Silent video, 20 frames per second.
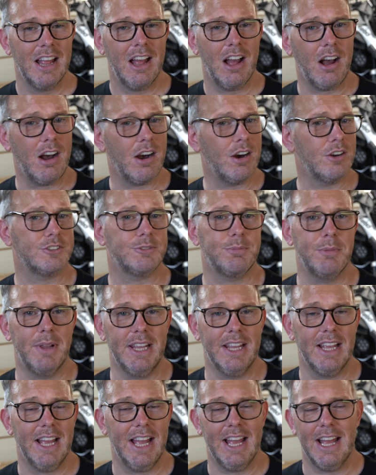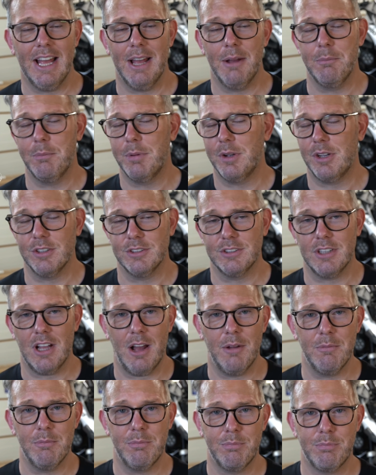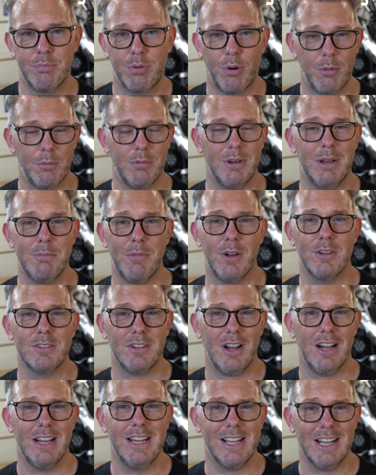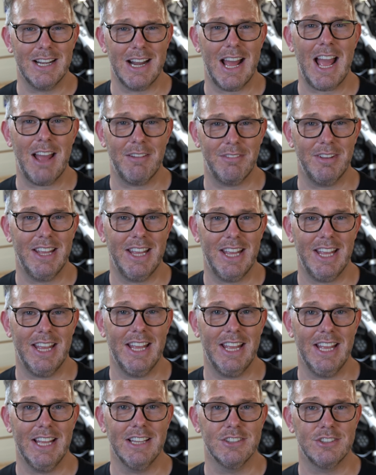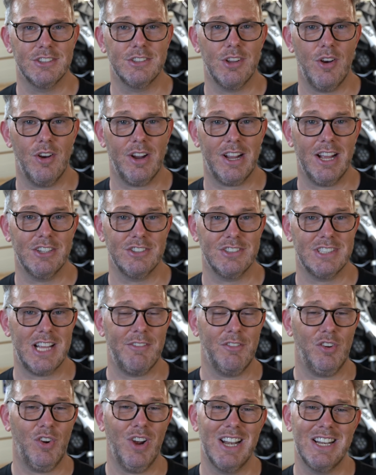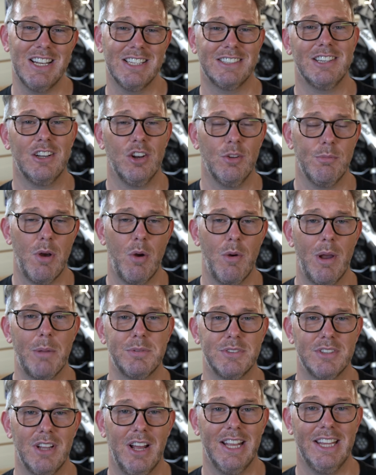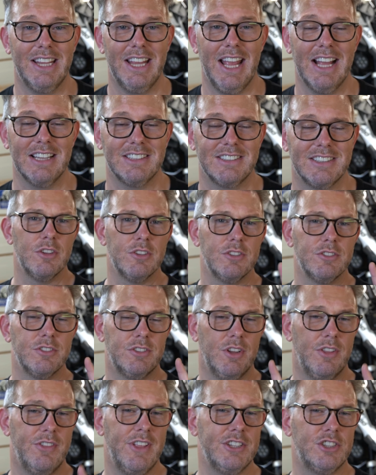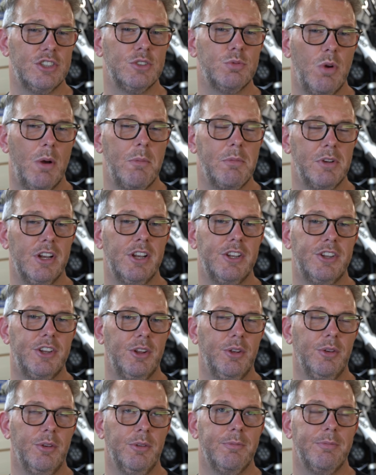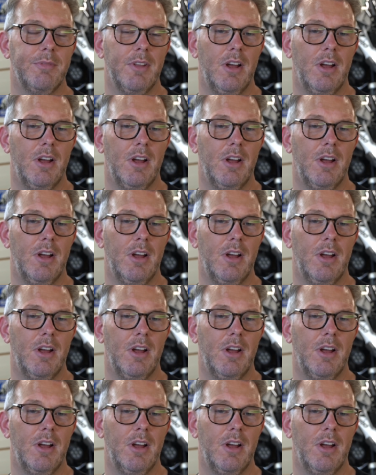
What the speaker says: Ask me because I'm probably most likely going to have it here in stock. I just haven't got it listed on my website yet. So this is what I'm going to do.